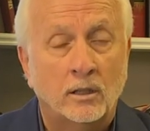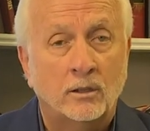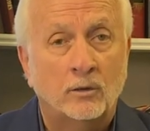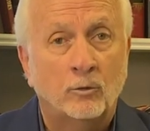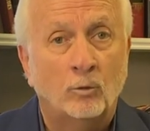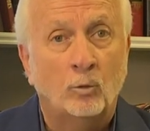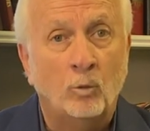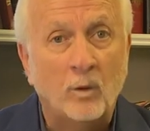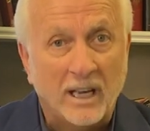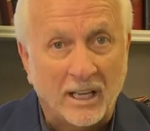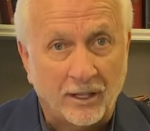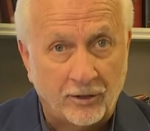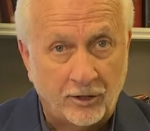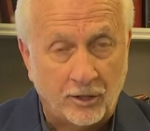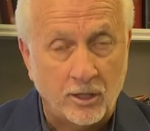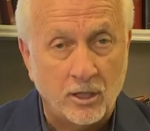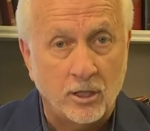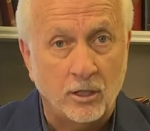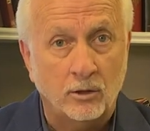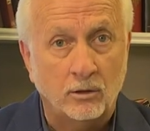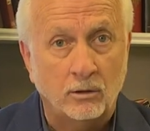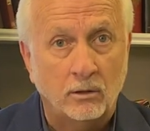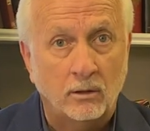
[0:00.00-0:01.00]
with
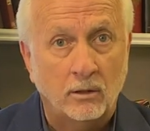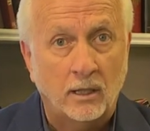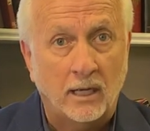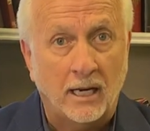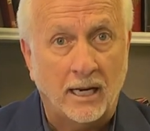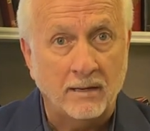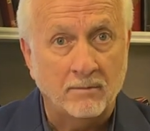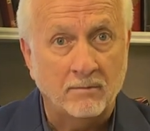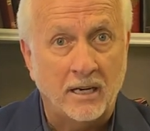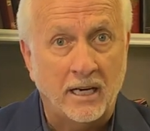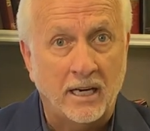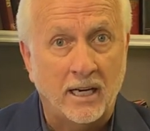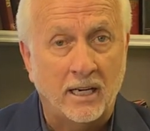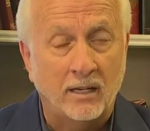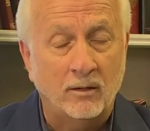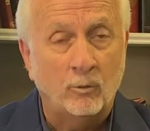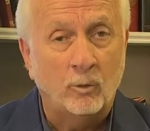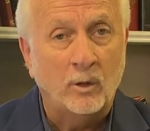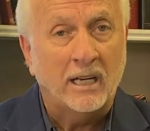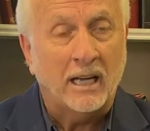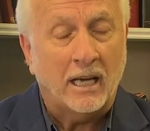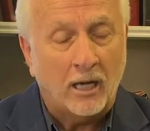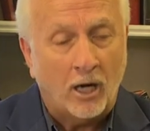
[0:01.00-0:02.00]
you. Amen?
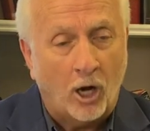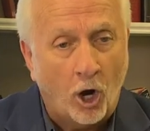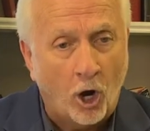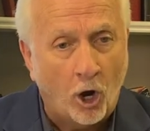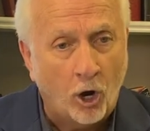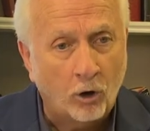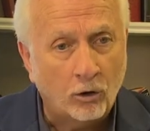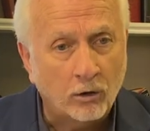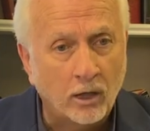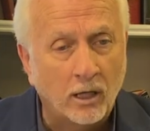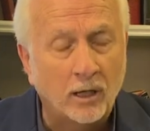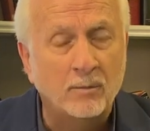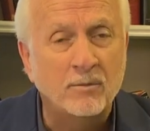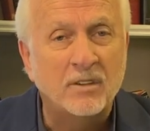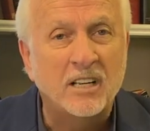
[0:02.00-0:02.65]
We got to all come